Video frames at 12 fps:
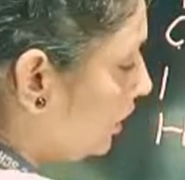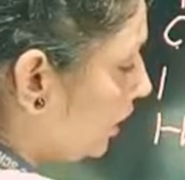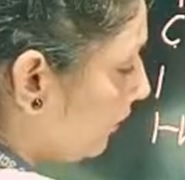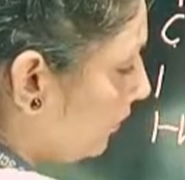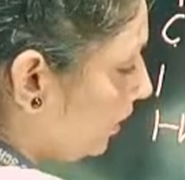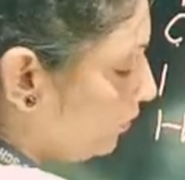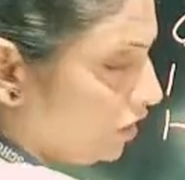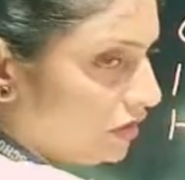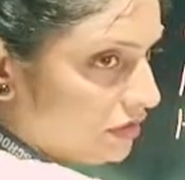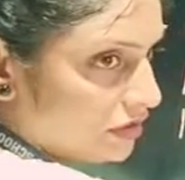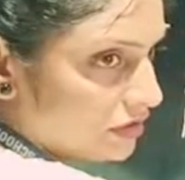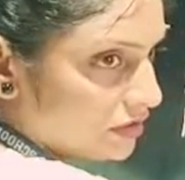double
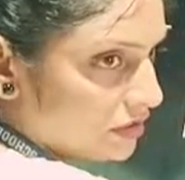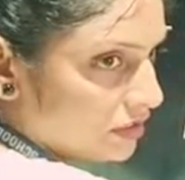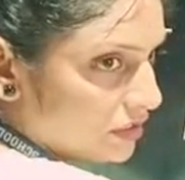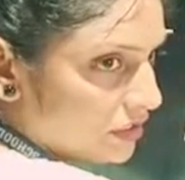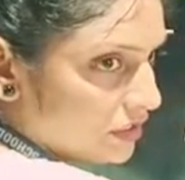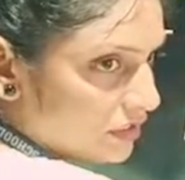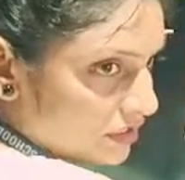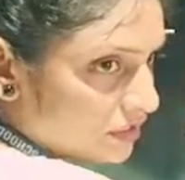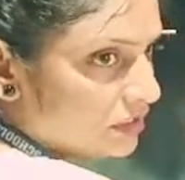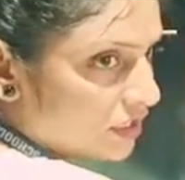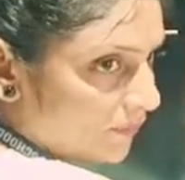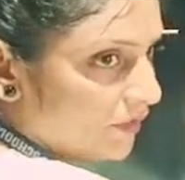bond,
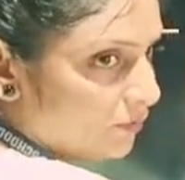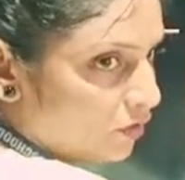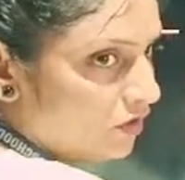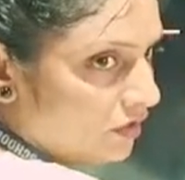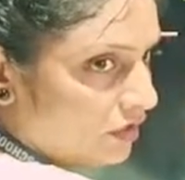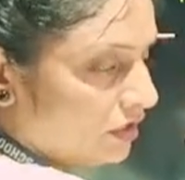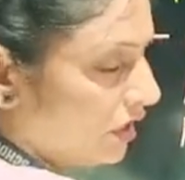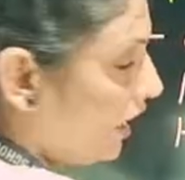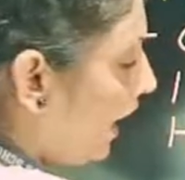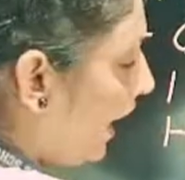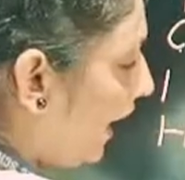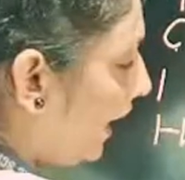
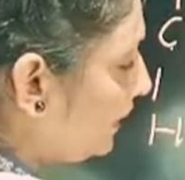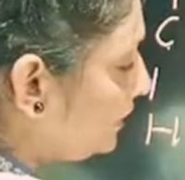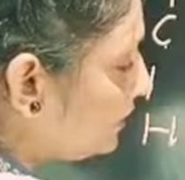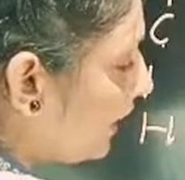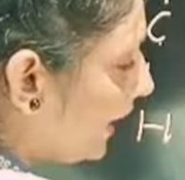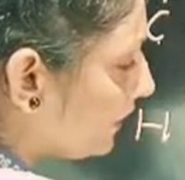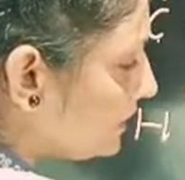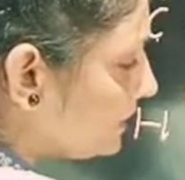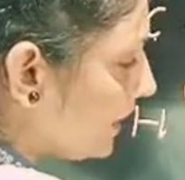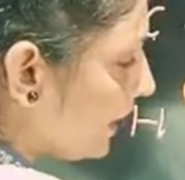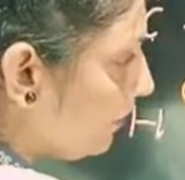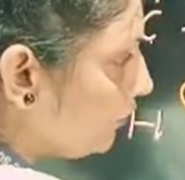and at the
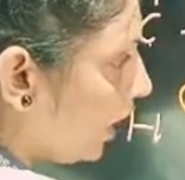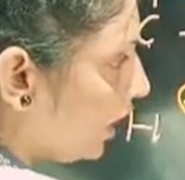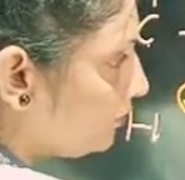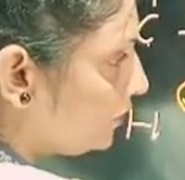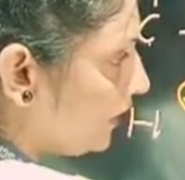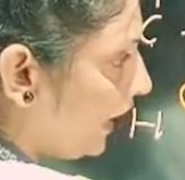same carbon,